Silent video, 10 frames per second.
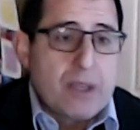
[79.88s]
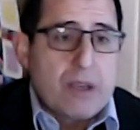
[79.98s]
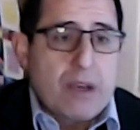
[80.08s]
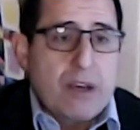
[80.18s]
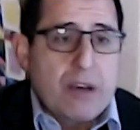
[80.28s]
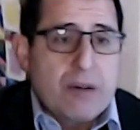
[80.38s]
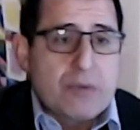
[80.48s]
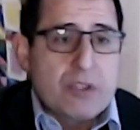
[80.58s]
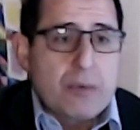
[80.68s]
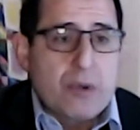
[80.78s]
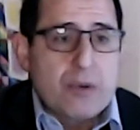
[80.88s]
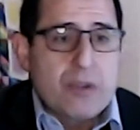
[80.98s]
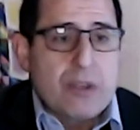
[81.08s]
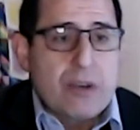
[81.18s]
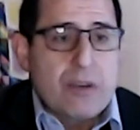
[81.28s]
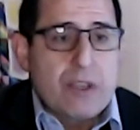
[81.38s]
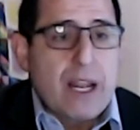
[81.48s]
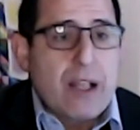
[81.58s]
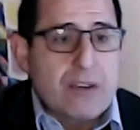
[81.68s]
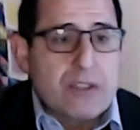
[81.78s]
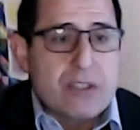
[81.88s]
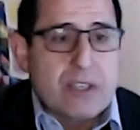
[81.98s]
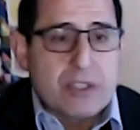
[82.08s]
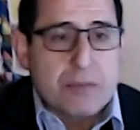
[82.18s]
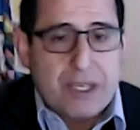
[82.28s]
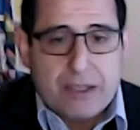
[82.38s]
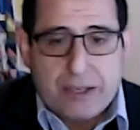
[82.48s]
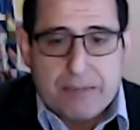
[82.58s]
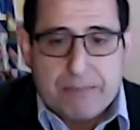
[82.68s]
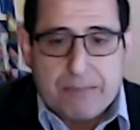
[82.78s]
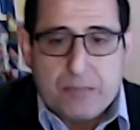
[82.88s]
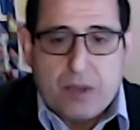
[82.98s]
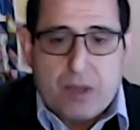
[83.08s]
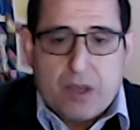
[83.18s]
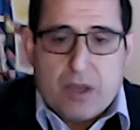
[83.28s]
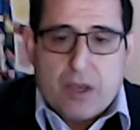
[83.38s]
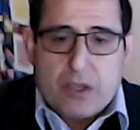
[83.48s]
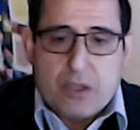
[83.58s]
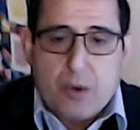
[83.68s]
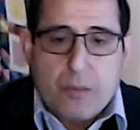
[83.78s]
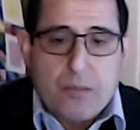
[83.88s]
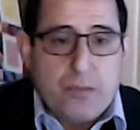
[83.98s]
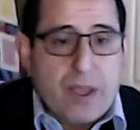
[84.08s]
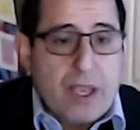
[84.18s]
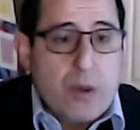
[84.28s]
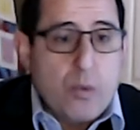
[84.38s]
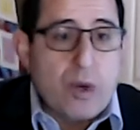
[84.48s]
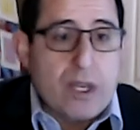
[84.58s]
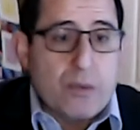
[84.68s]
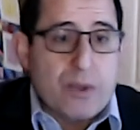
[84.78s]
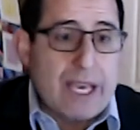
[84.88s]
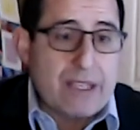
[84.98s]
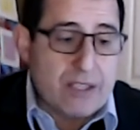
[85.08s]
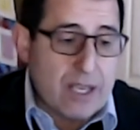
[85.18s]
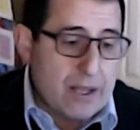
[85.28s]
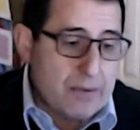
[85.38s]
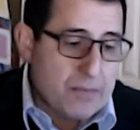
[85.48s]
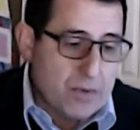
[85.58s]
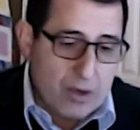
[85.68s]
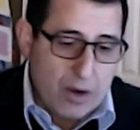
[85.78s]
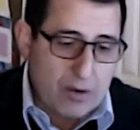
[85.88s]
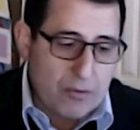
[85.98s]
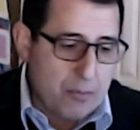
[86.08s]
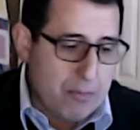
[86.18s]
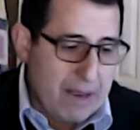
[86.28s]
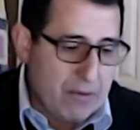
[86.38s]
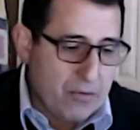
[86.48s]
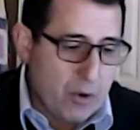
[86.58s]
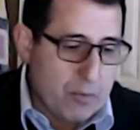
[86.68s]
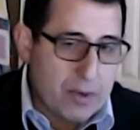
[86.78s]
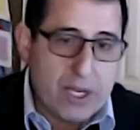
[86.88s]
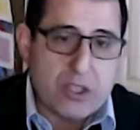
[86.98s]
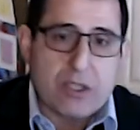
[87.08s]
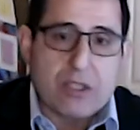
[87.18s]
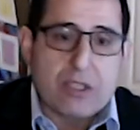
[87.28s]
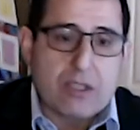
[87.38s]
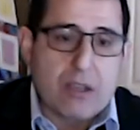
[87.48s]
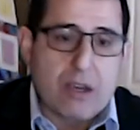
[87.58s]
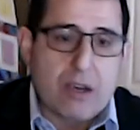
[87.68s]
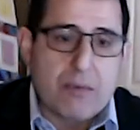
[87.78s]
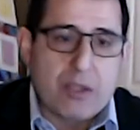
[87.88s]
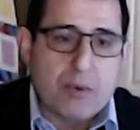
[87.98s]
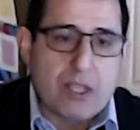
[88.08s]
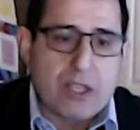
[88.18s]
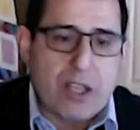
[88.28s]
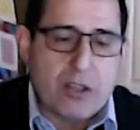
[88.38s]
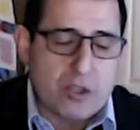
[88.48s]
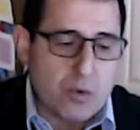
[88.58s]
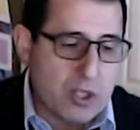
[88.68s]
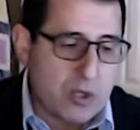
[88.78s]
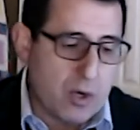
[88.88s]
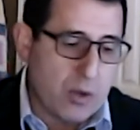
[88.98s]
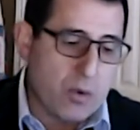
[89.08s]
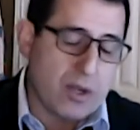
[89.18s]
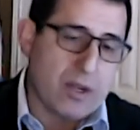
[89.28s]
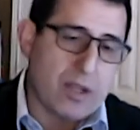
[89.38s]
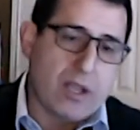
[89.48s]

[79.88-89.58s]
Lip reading: some of those, the analysis that is being done. So with that said, our main 4 predictions as we take a look at 2021